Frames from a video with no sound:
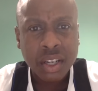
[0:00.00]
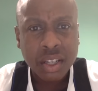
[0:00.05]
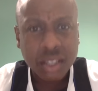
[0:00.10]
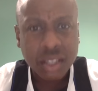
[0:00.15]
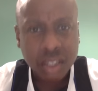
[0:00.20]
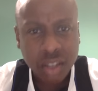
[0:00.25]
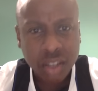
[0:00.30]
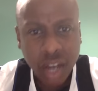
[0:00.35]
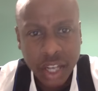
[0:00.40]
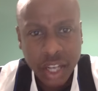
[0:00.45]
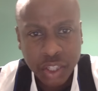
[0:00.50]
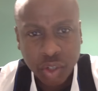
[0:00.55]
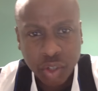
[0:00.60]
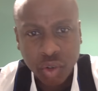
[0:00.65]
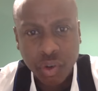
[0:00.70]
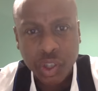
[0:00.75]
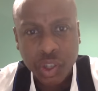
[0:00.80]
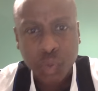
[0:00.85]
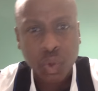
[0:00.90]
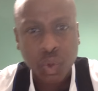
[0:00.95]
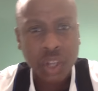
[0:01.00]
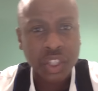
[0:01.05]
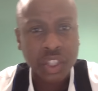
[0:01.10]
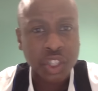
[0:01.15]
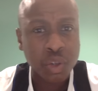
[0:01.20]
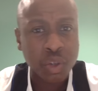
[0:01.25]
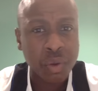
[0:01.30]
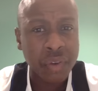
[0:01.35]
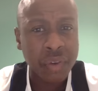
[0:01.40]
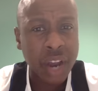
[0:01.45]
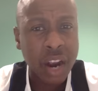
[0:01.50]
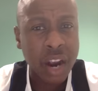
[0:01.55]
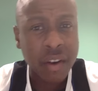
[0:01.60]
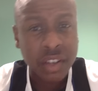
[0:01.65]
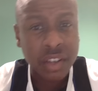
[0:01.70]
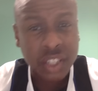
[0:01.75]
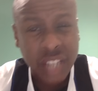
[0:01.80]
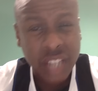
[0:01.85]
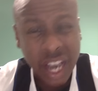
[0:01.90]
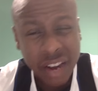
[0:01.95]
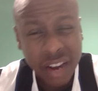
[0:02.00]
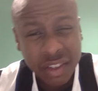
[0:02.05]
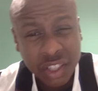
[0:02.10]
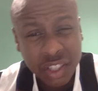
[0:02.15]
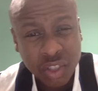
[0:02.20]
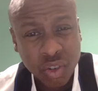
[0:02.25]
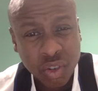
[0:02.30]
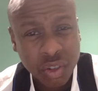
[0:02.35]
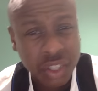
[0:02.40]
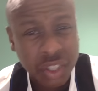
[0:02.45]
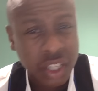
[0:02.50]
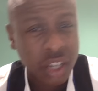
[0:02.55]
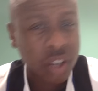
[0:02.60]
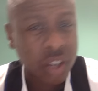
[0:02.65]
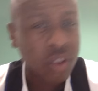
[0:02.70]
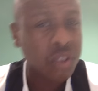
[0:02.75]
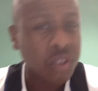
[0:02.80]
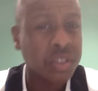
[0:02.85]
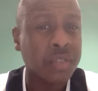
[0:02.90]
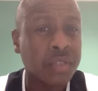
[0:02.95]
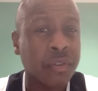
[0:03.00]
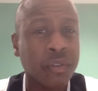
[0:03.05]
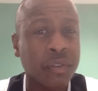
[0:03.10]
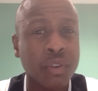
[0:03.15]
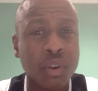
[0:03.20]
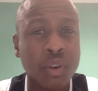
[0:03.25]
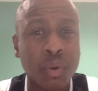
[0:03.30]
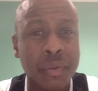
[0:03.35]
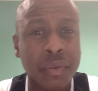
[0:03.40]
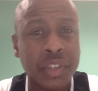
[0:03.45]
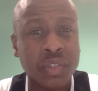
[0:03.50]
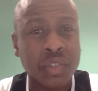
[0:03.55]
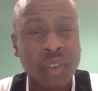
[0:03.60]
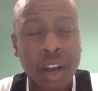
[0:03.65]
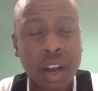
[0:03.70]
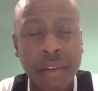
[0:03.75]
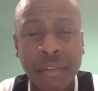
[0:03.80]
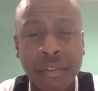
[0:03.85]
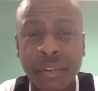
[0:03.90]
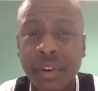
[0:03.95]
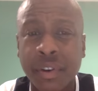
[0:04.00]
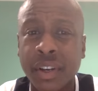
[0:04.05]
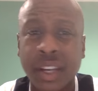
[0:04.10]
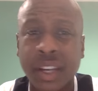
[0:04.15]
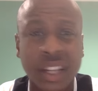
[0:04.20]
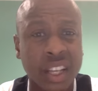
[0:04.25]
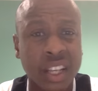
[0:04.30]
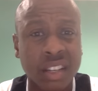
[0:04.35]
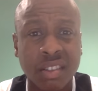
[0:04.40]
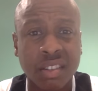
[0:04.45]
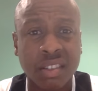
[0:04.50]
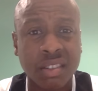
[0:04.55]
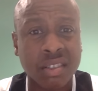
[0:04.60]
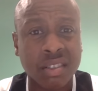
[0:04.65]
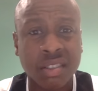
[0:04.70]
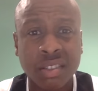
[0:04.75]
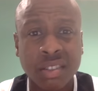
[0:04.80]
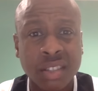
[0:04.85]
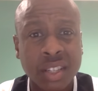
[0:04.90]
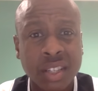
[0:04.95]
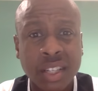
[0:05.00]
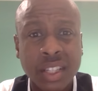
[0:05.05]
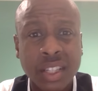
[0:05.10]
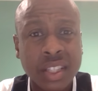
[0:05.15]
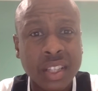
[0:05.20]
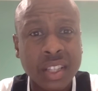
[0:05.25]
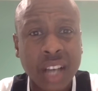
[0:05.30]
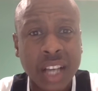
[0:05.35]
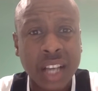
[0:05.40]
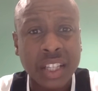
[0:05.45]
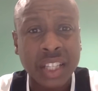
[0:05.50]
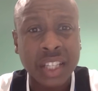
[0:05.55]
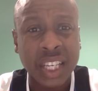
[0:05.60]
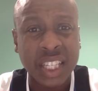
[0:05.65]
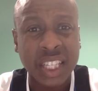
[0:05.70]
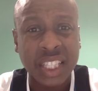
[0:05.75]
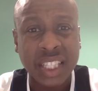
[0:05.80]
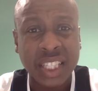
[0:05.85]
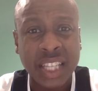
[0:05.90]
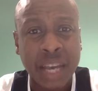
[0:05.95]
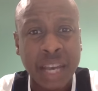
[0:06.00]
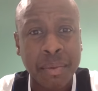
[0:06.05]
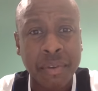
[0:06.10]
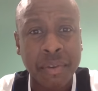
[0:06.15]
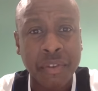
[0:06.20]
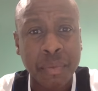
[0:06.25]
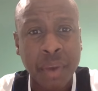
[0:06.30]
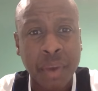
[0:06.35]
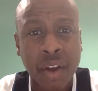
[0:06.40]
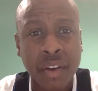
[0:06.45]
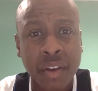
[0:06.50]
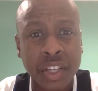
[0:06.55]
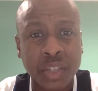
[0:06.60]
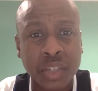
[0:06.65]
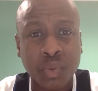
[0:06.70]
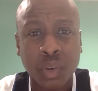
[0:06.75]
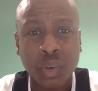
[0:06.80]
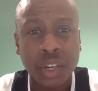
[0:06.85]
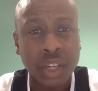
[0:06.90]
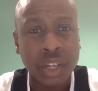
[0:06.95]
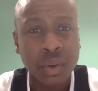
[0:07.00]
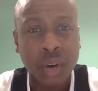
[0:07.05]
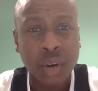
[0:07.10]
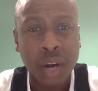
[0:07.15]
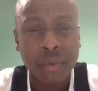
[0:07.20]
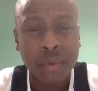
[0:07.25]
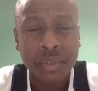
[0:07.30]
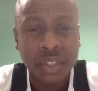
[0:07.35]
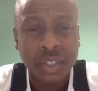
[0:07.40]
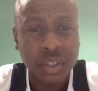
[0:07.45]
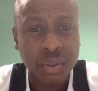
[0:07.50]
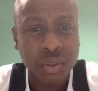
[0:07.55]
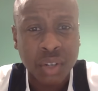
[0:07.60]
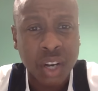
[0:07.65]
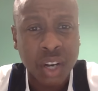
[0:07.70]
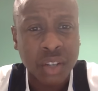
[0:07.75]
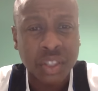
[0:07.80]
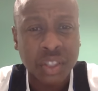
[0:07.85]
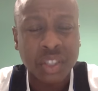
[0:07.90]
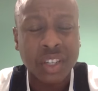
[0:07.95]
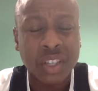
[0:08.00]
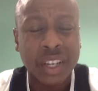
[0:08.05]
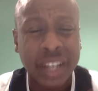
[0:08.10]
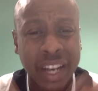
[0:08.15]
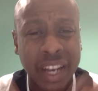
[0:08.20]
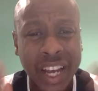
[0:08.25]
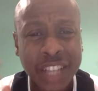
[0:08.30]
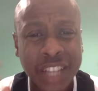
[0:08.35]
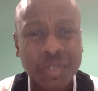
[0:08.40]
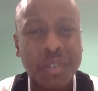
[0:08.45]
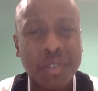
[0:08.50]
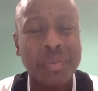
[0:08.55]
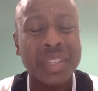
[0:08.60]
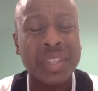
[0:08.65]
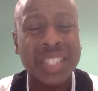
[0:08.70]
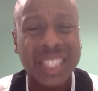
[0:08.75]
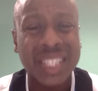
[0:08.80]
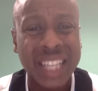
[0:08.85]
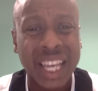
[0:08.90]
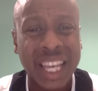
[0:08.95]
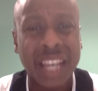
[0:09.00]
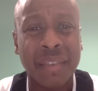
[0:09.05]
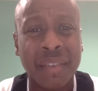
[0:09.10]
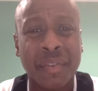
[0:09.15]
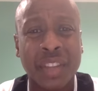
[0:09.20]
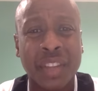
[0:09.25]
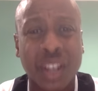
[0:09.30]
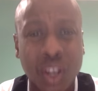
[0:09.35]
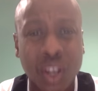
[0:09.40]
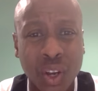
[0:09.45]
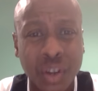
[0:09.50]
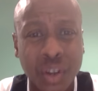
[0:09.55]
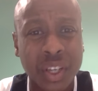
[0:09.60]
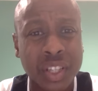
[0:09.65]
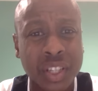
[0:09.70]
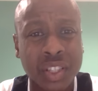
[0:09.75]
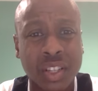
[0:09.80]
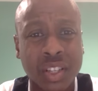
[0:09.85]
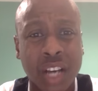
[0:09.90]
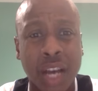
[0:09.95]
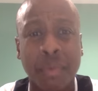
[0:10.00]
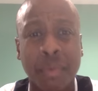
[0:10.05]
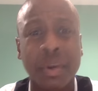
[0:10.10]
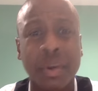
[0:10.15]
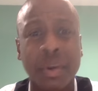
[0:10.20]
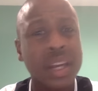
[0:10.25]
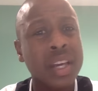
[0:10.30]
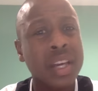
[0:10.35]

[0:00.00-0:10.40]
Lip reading: Nice, glorious 1-2 with Arons. Arons crossed it across the floor with his right foot and then just nice, easy tapping for Perez, 1-0 up to Newcastle United. And that's what I've been saying for the longest time.